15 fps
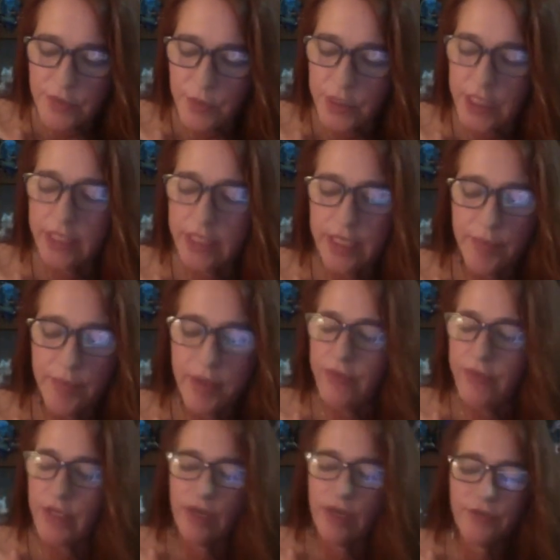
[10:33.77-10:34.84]
We ended up
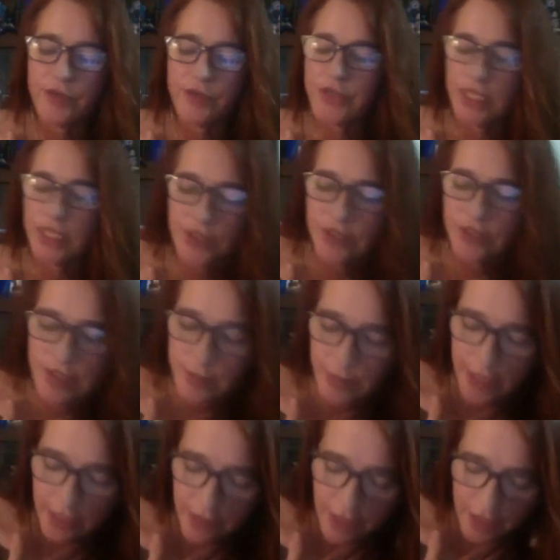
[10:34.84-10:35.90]
having conversations
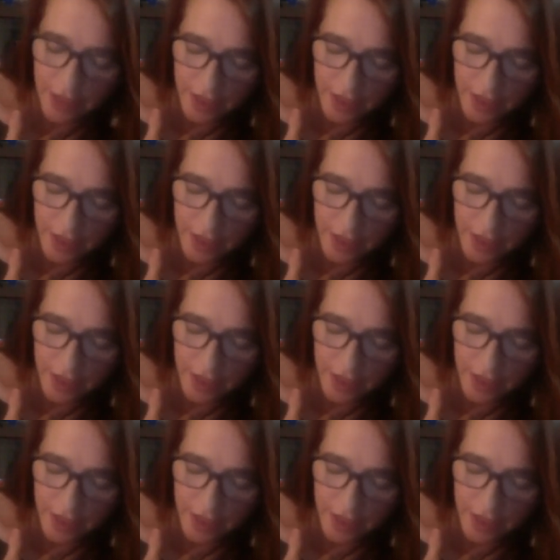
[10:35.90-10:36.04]
about